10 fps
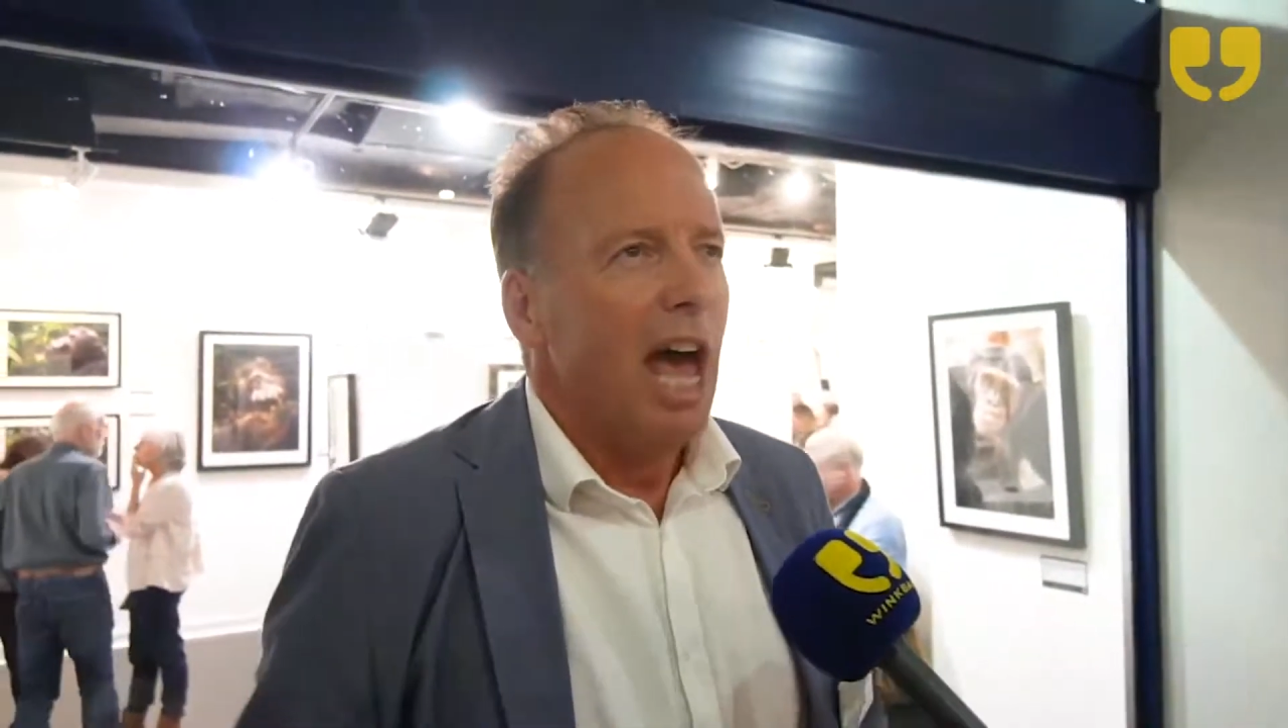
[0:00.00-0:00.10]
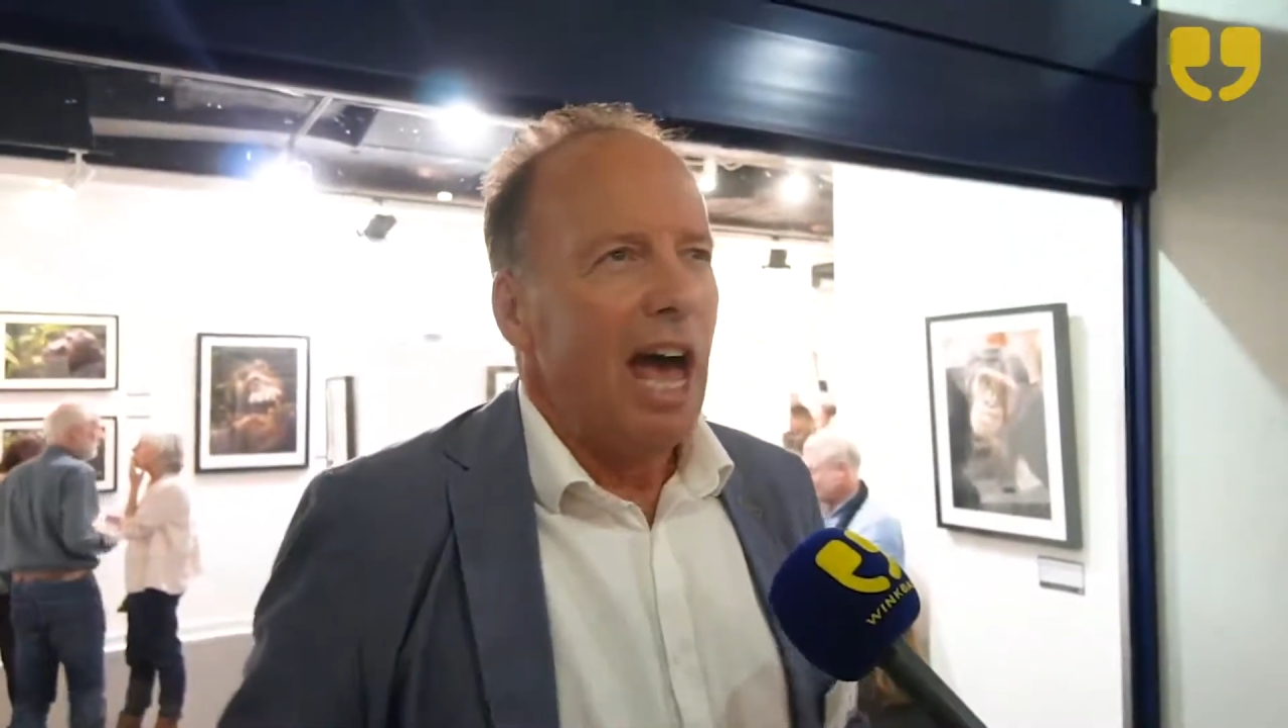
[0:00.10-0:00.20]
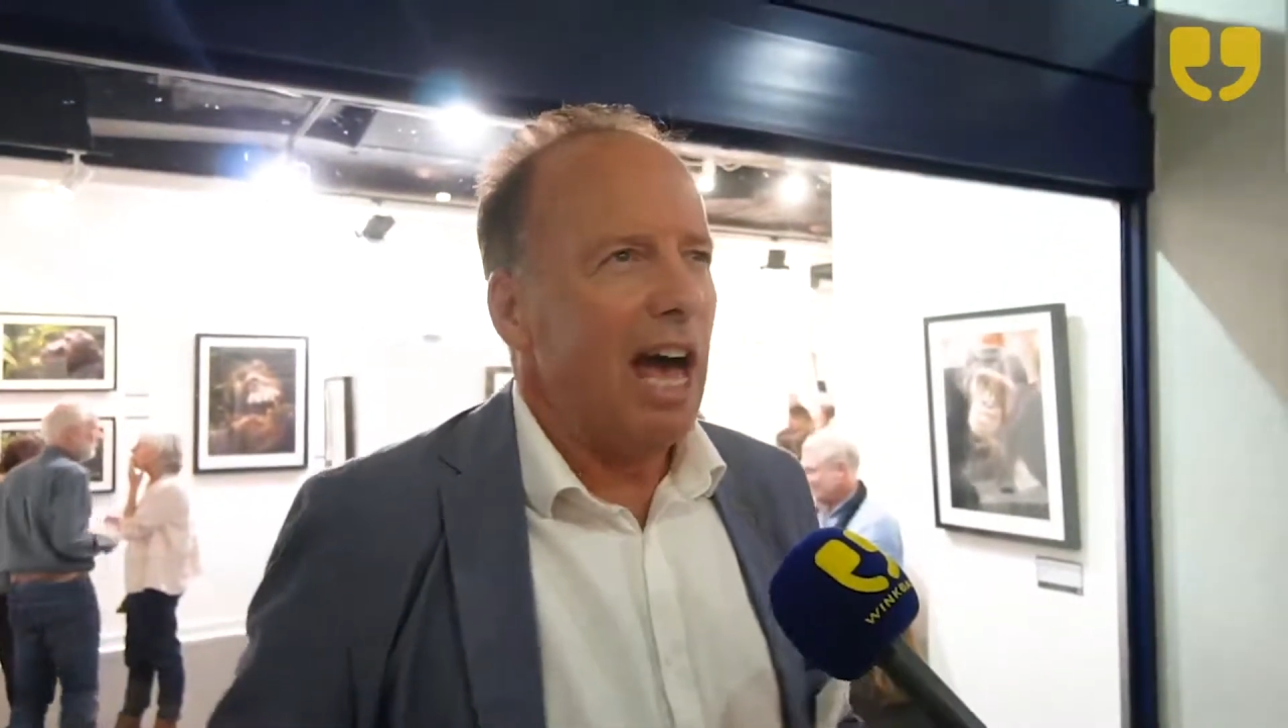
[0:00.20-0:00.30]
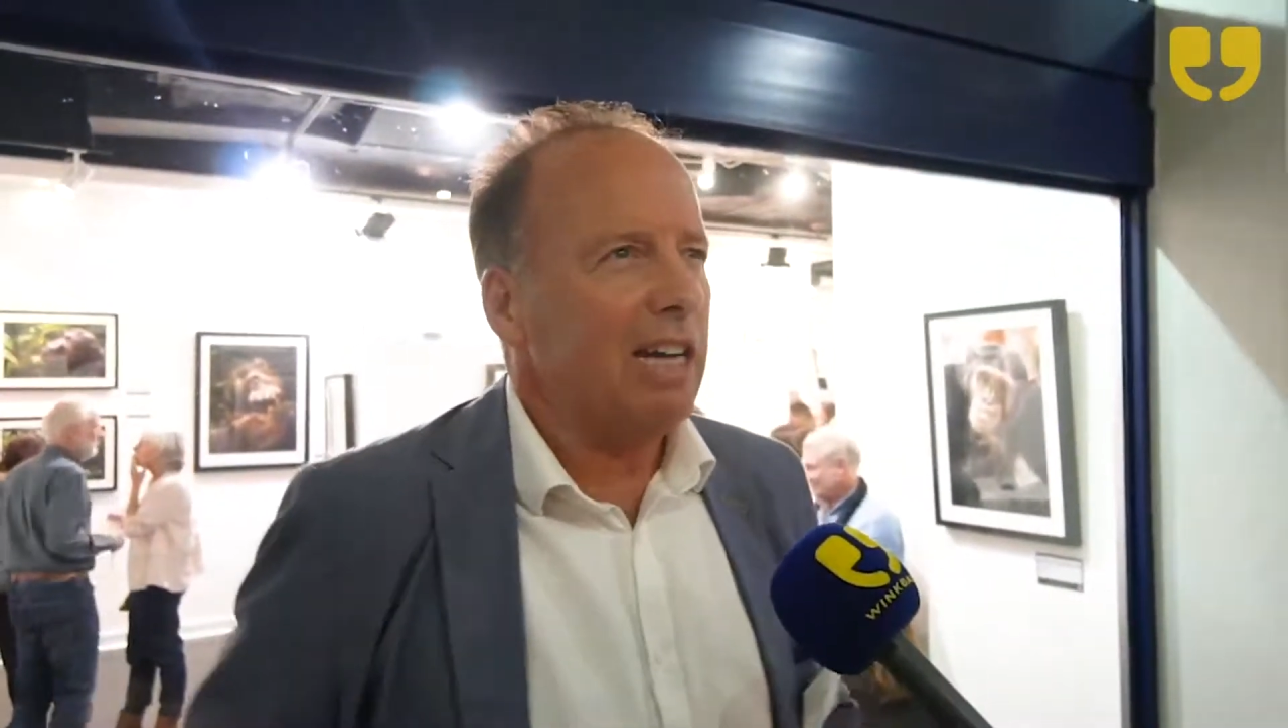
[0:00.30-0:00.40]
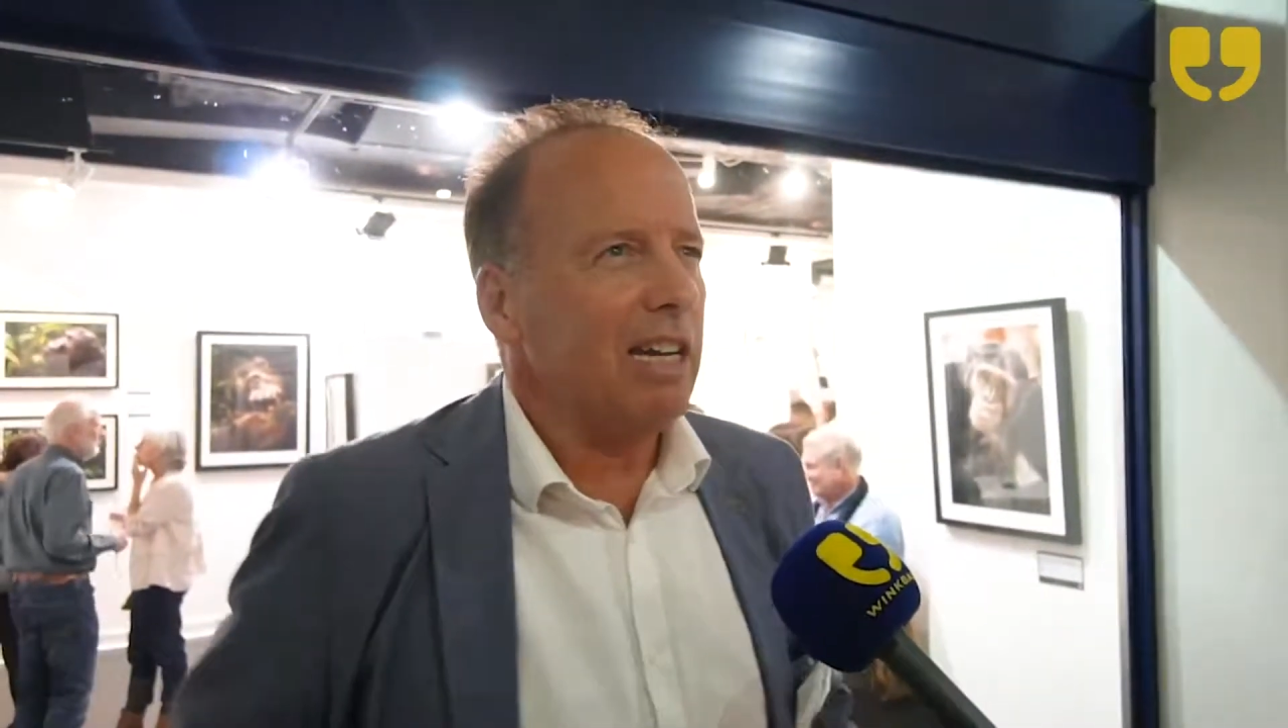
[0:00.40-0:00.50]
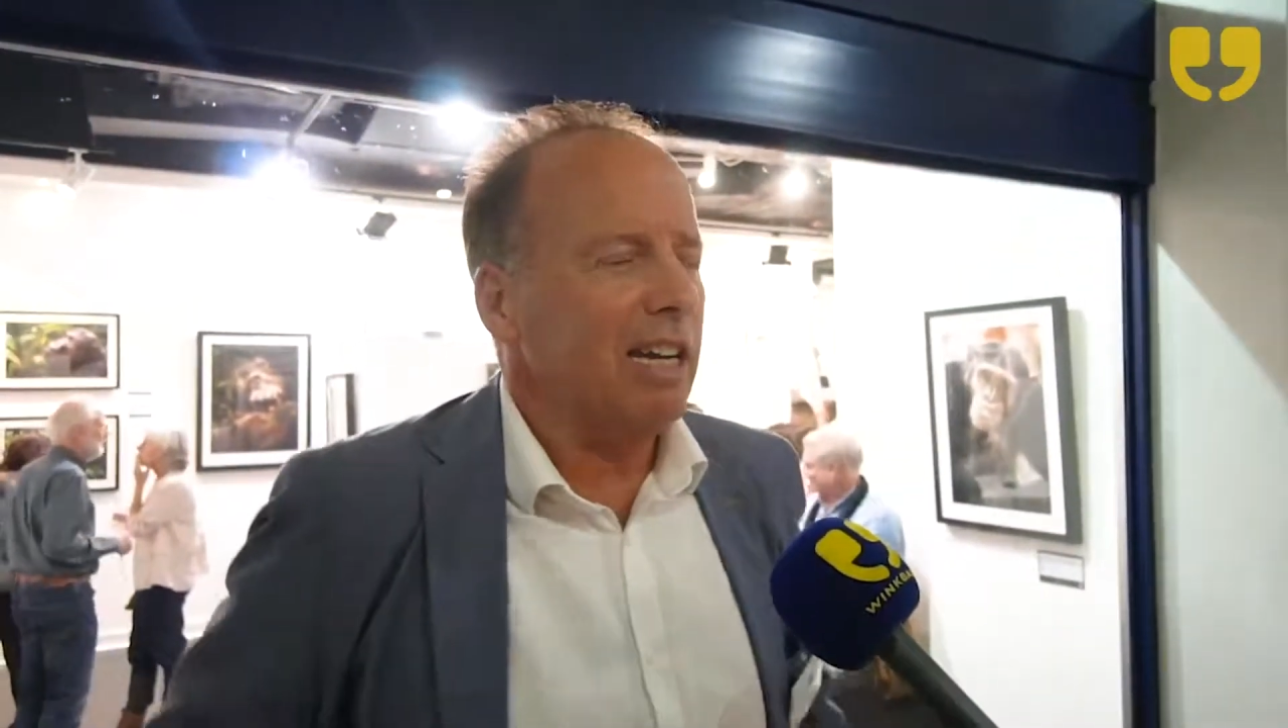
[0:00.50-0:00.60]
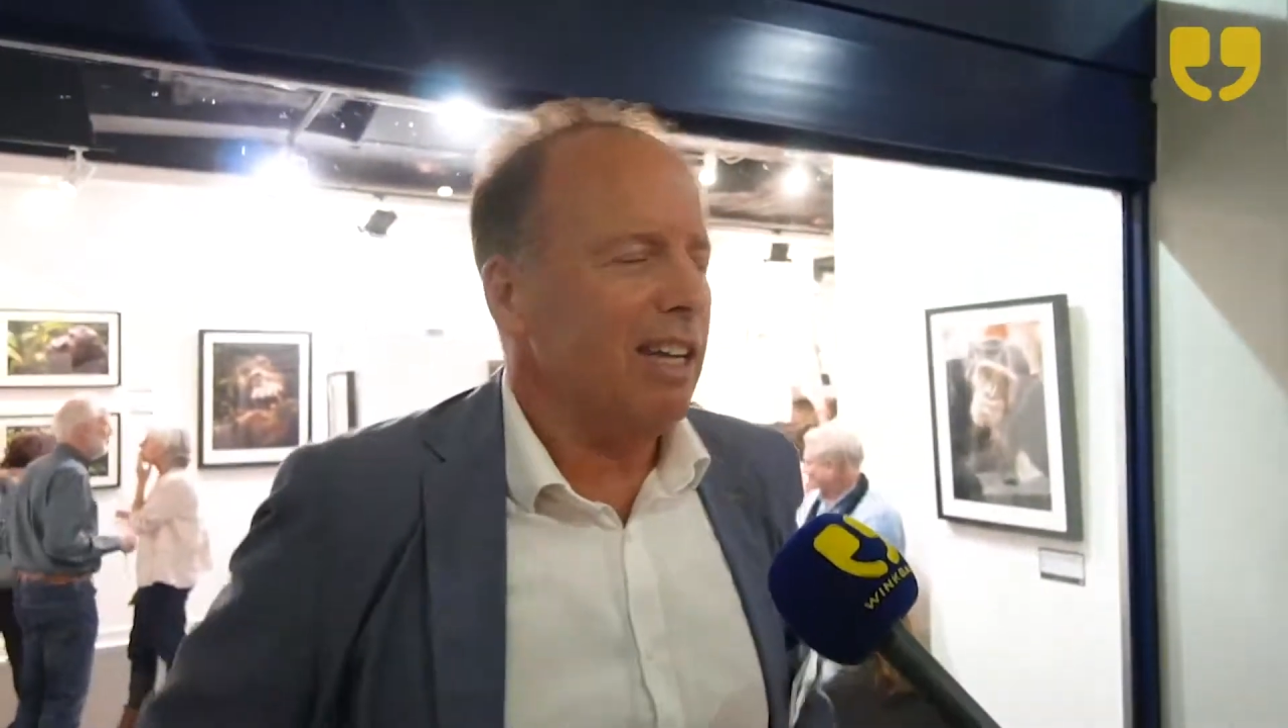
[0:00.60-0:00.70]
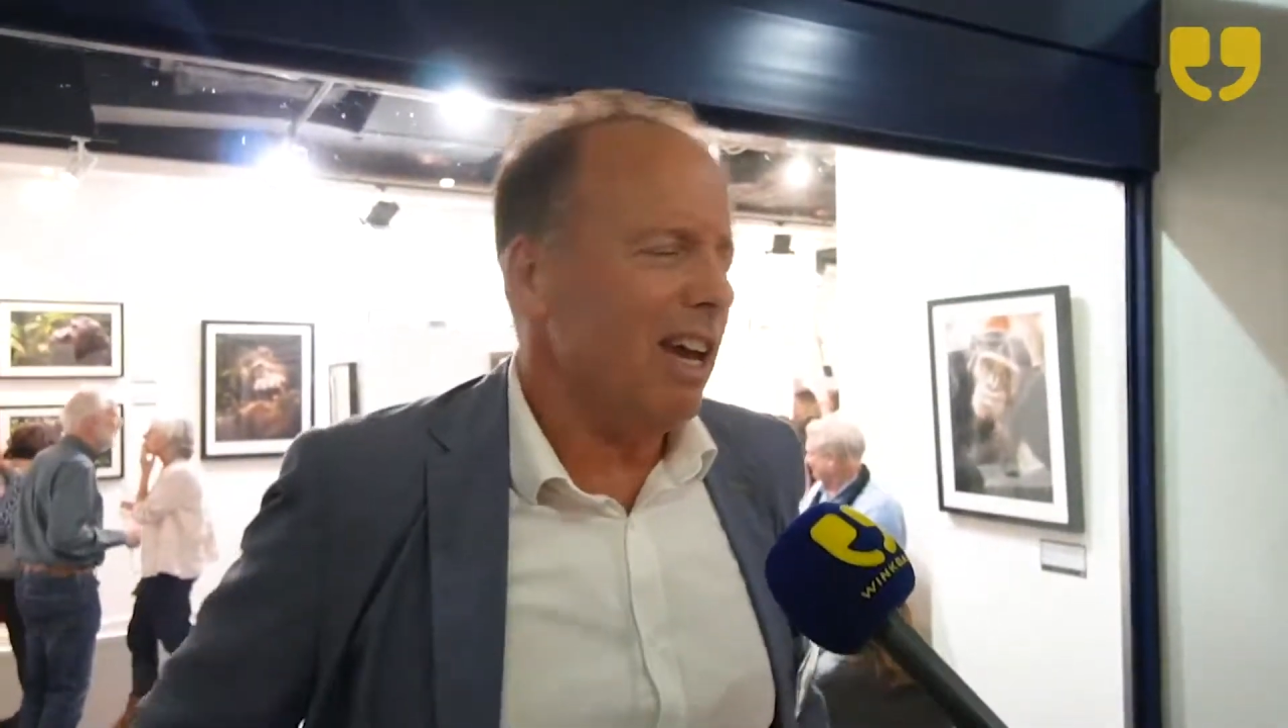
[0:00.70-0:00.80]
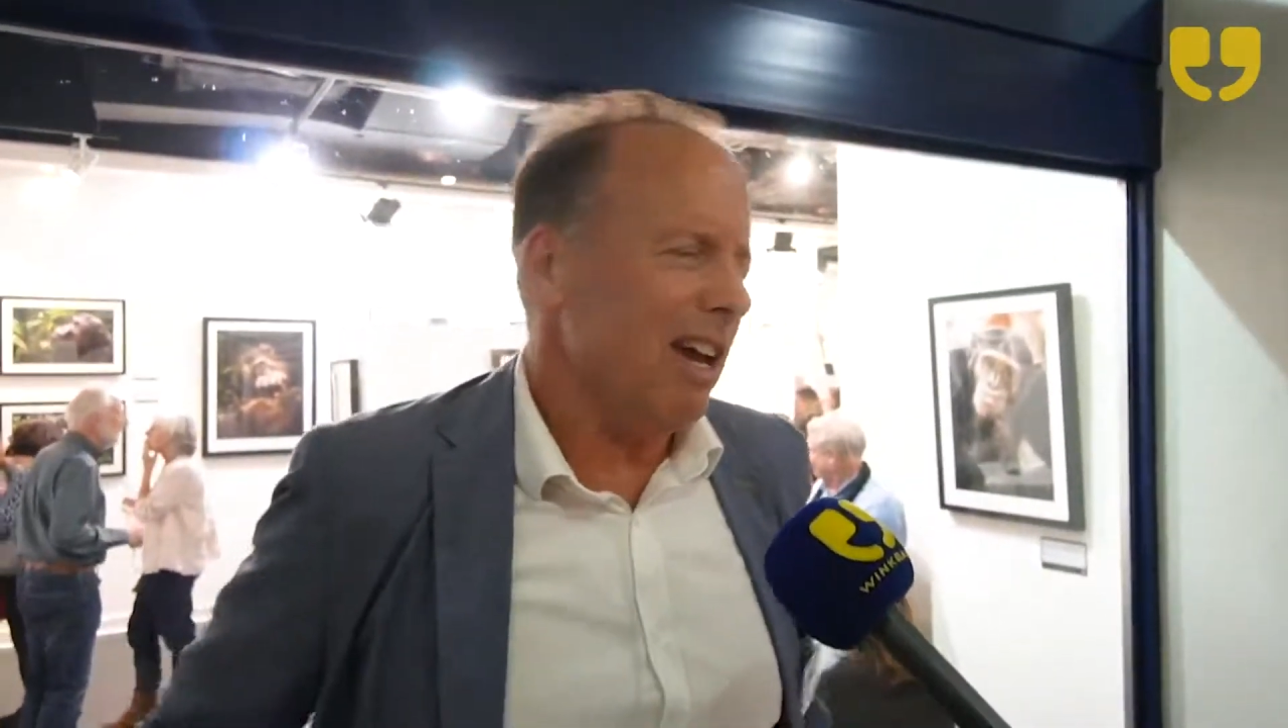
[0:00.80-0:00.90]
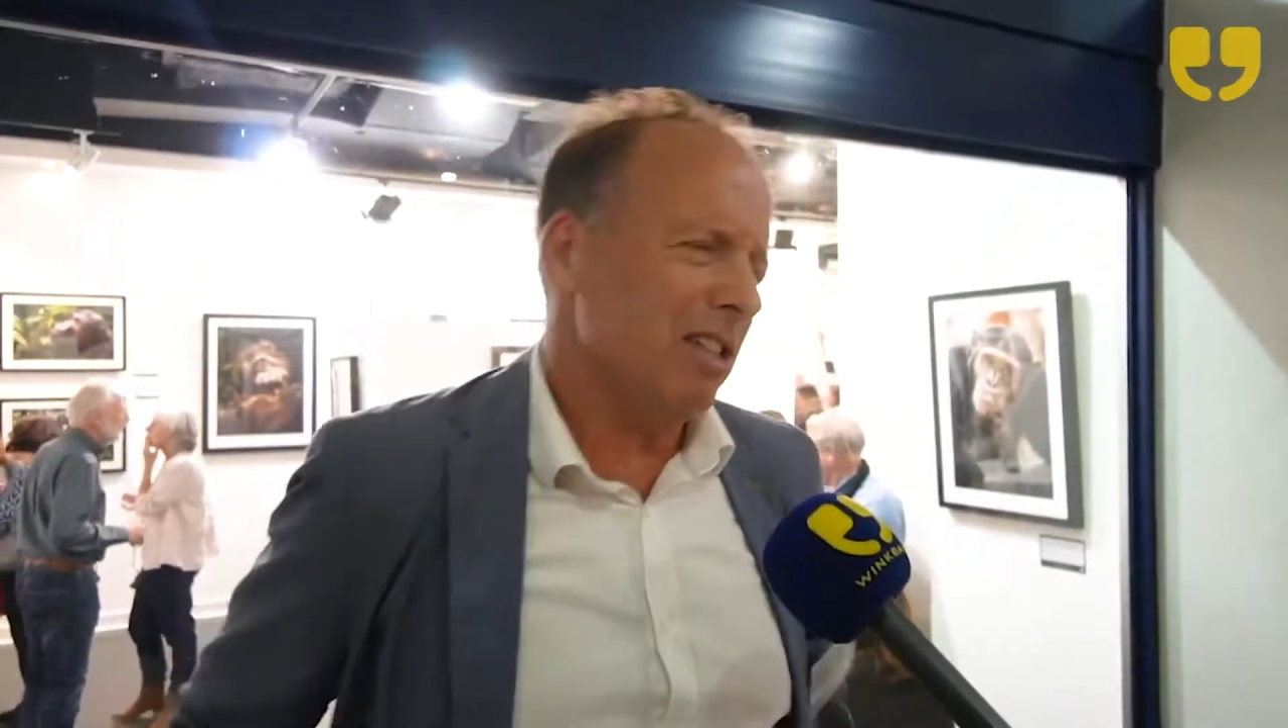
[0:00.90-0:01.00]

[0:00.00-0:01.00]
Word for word: And yeah,